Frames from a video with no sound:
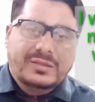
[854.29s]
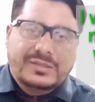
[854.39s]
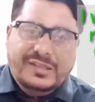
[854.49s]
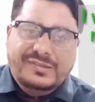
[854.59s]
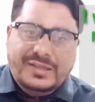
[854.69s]

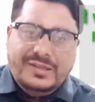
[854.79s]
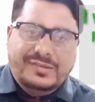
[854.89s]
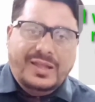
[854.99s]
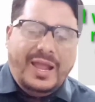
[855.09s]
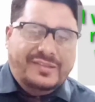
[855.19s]
this
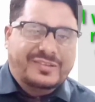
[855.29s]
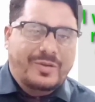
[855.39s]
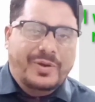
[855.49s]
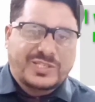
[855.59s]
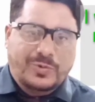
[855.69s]
is
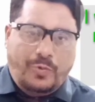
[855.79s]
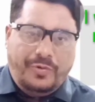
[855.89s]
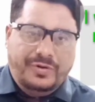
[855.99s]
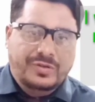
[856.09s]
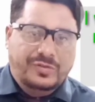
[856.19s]
exclamatory word.